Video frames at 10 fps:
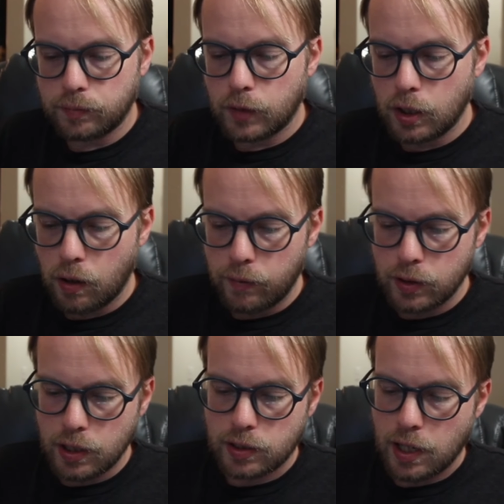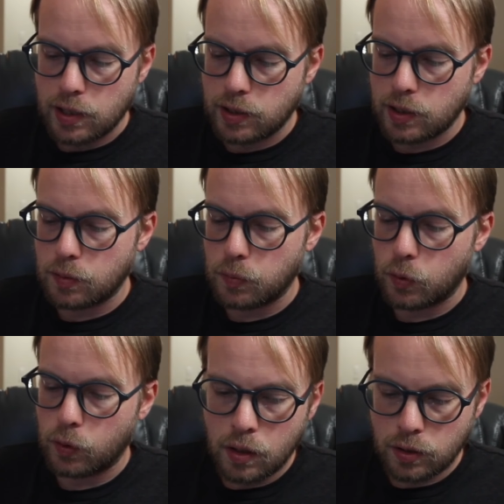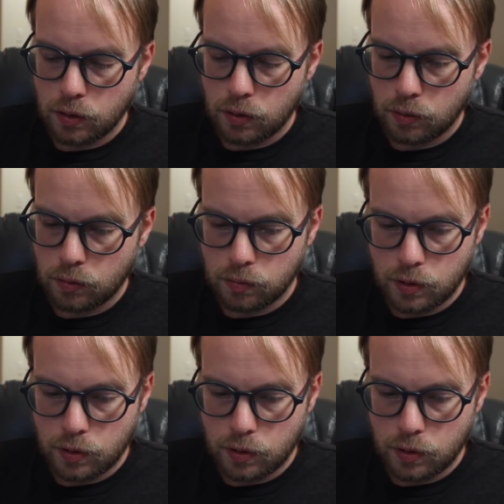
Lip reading: everything's 10 cents or more. So